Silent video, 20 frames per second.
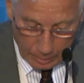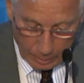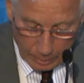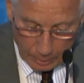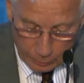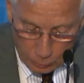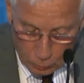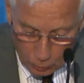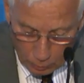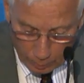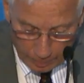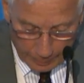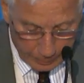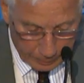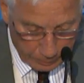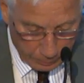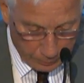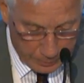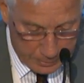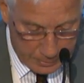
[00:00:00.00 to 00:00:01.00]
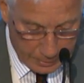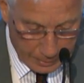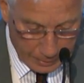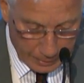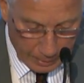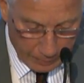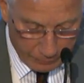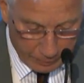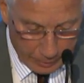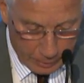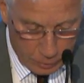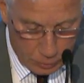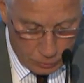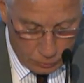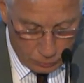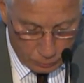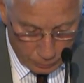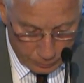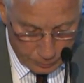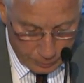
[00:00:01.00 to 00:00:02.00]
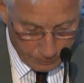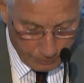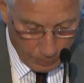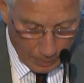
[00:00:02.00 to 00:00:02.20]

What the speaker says: Europe and the USA have understood,